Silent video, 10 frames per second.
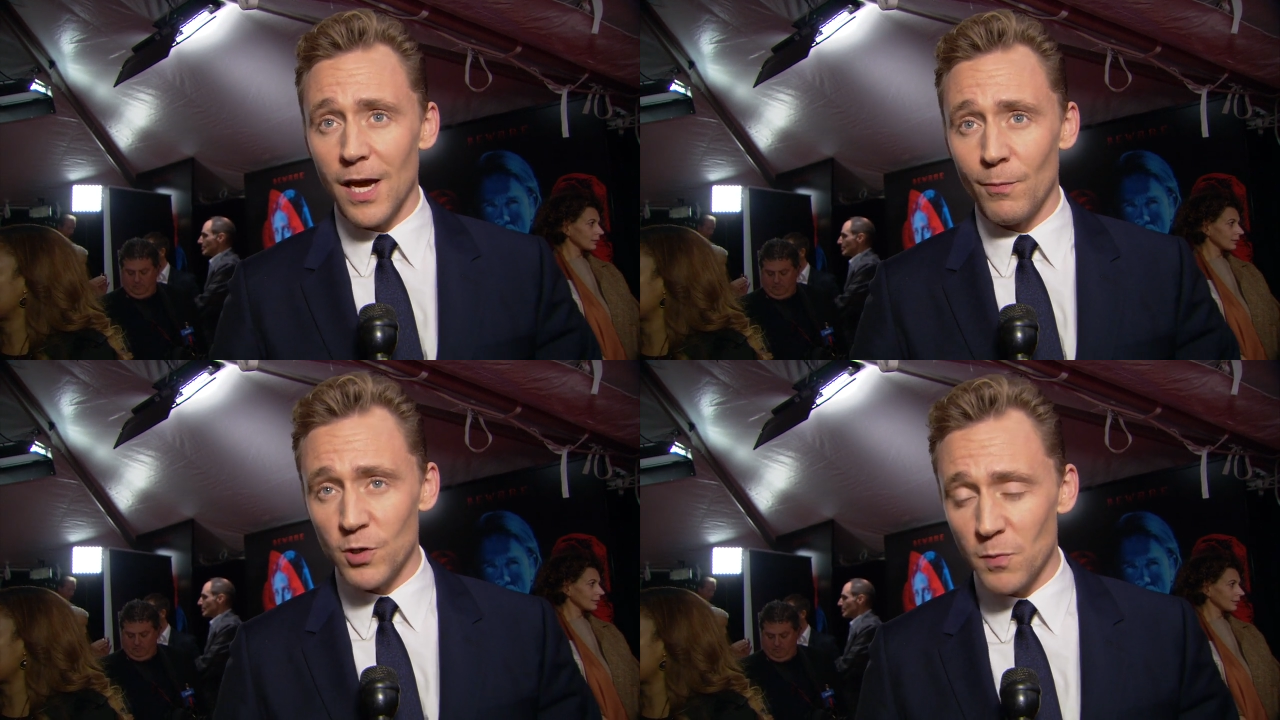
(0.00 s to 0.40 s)

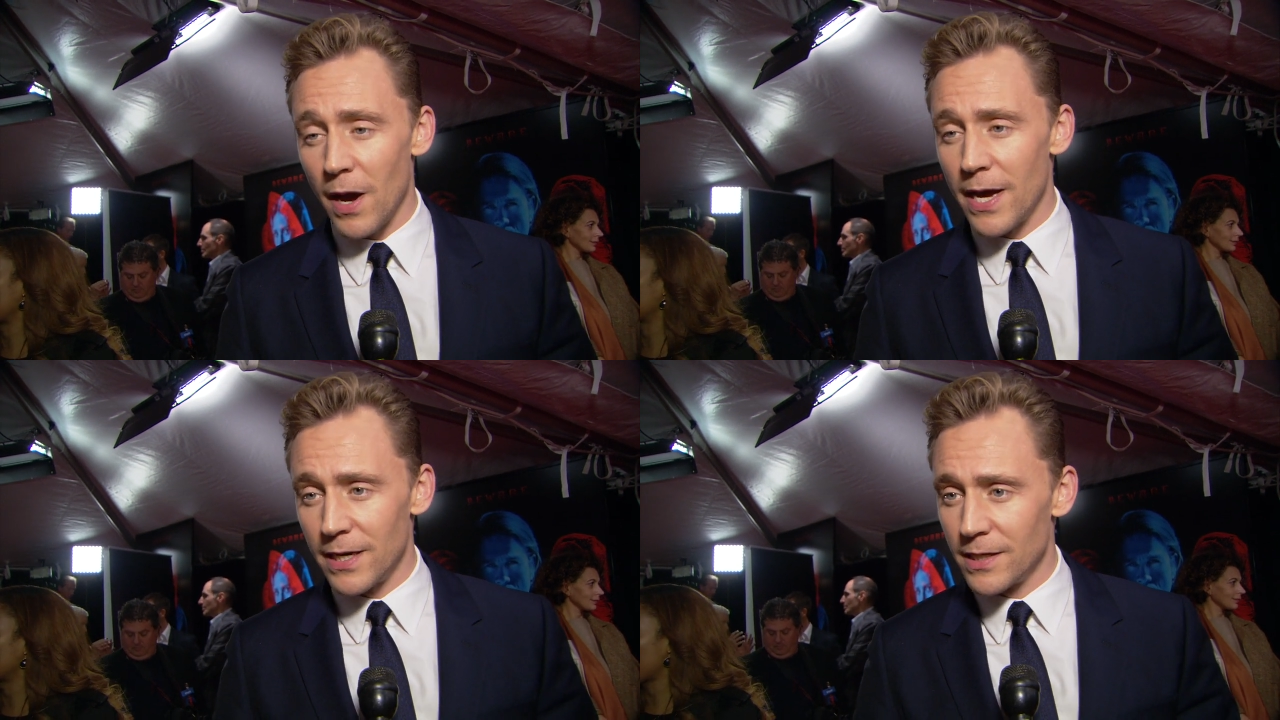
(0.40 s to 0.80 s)
Speaker 1: Guillermo's
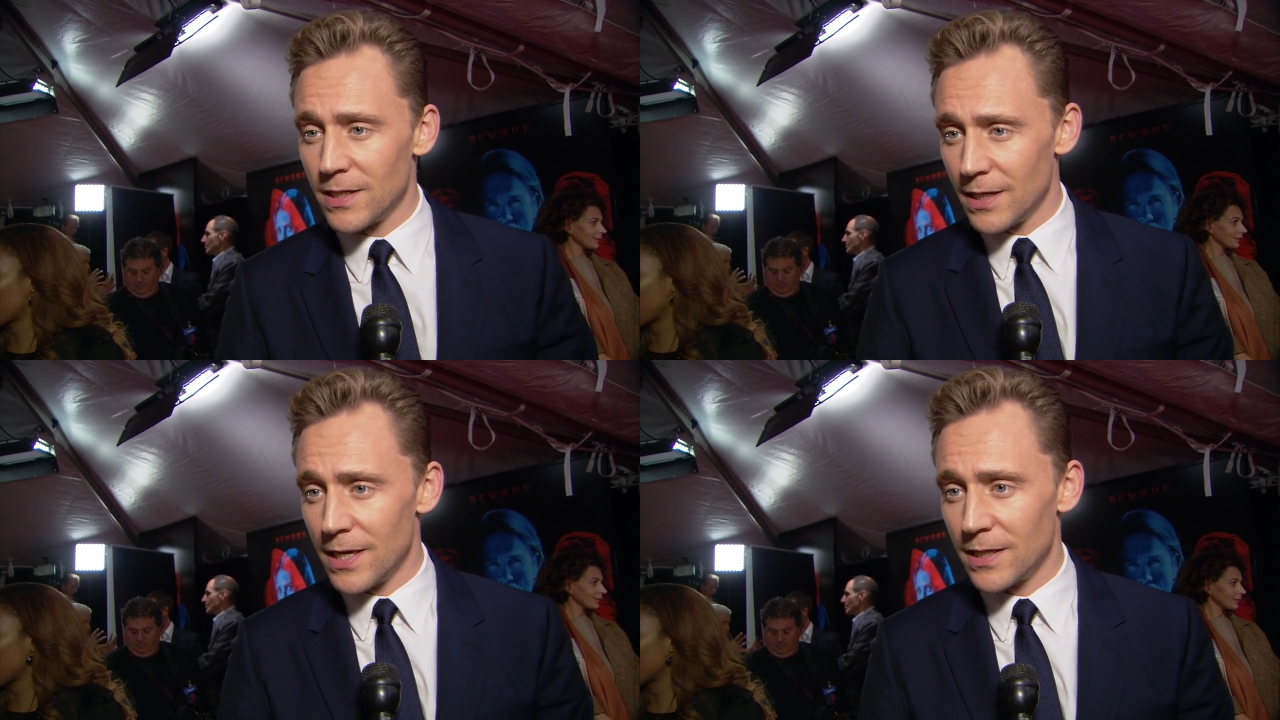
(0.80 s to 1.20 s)
mind
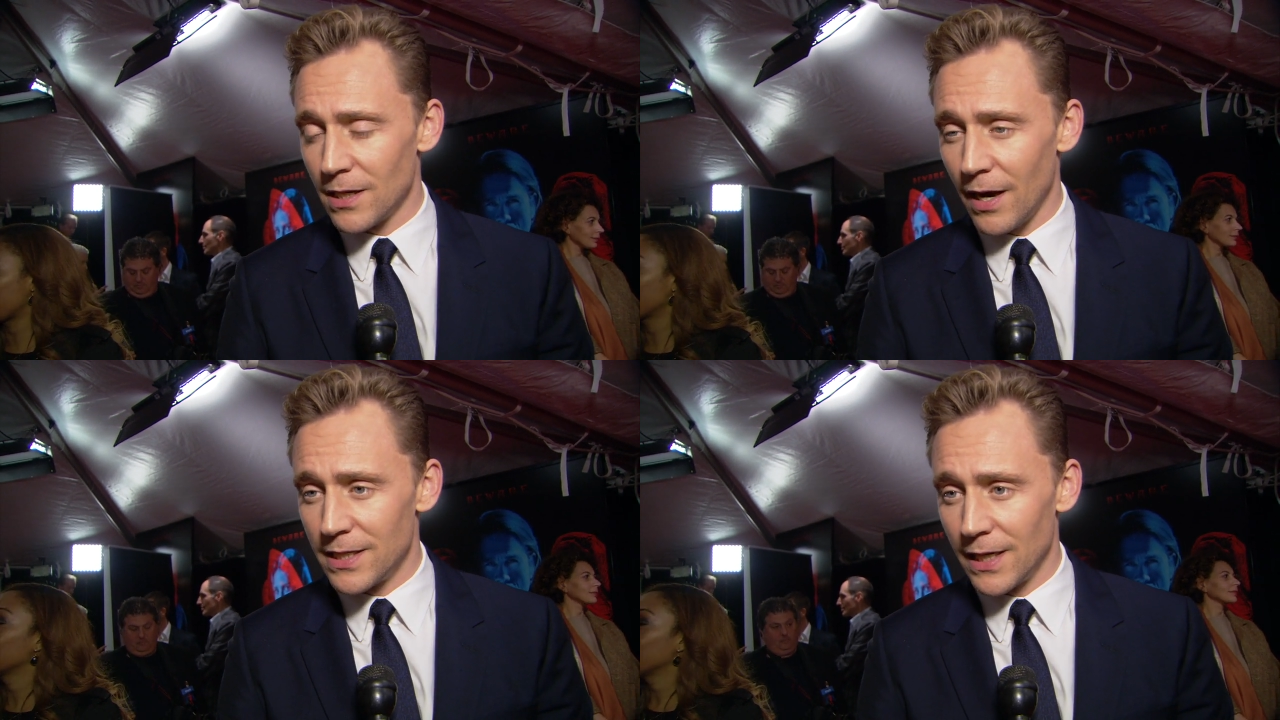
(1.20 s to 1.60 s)
is, is
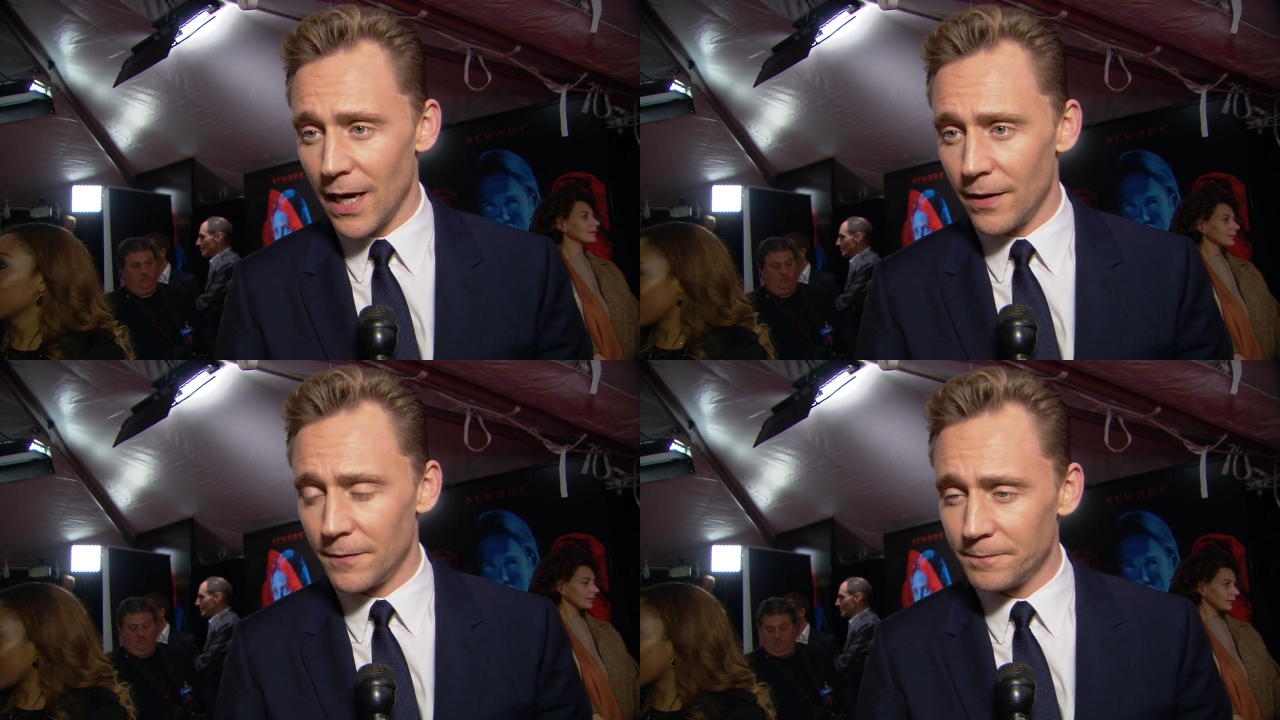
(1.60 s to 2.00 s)
tied
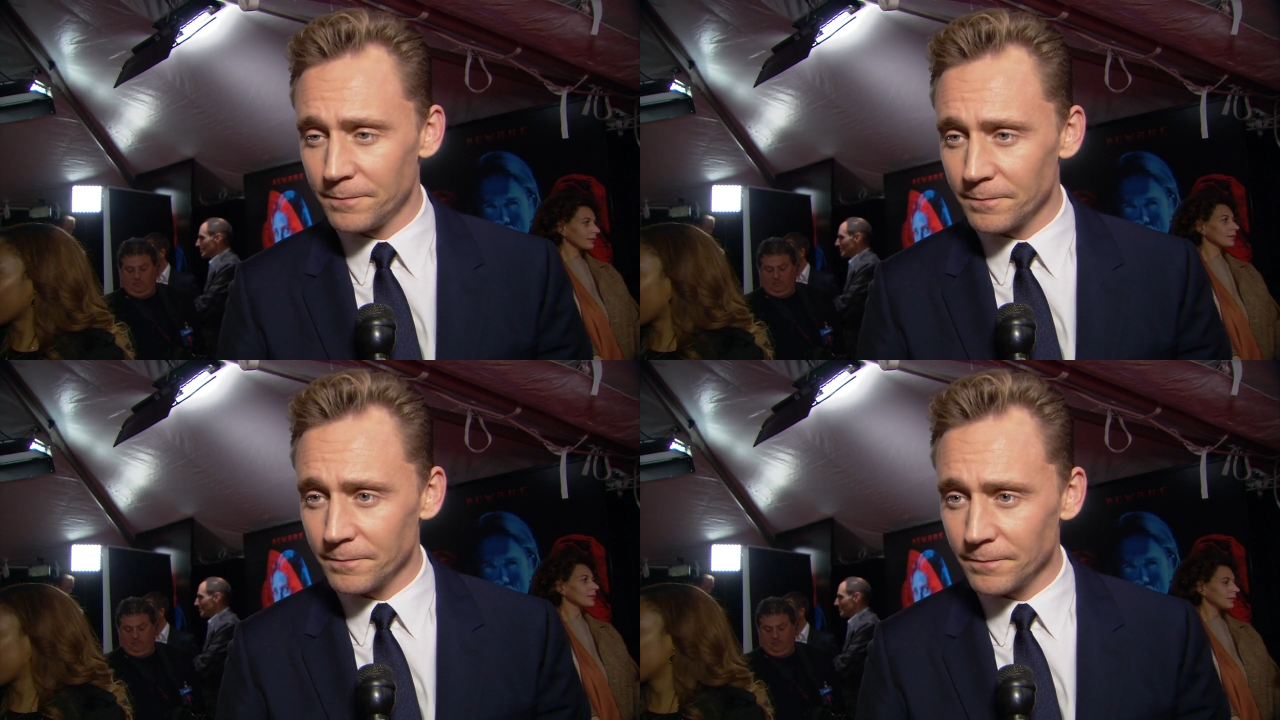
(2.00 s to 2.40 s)
together.
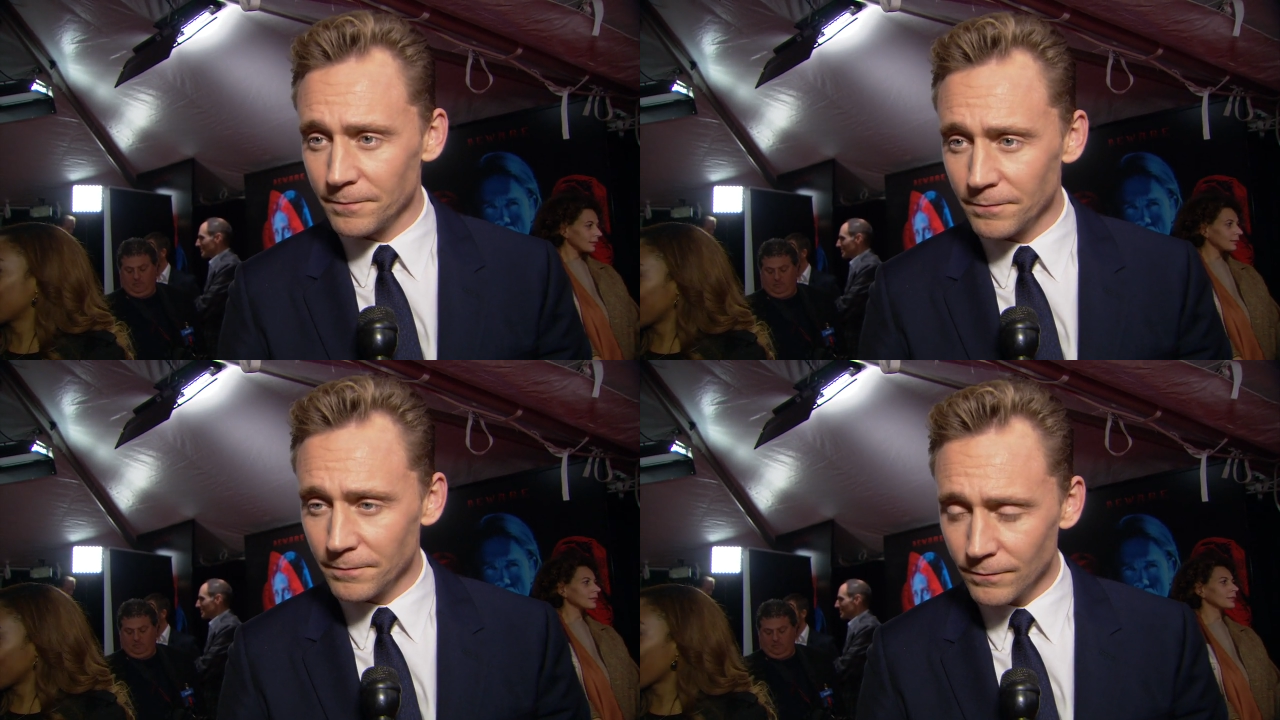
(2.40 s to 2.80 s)

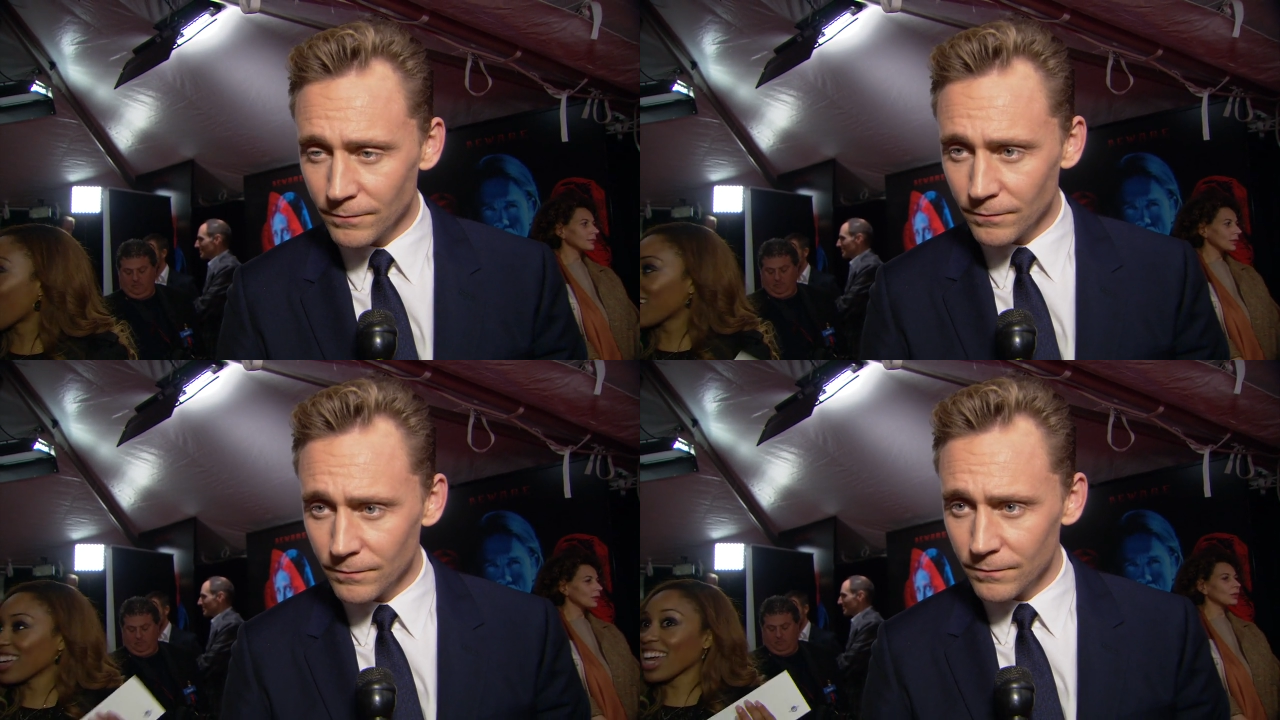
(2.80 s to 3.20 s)
Now,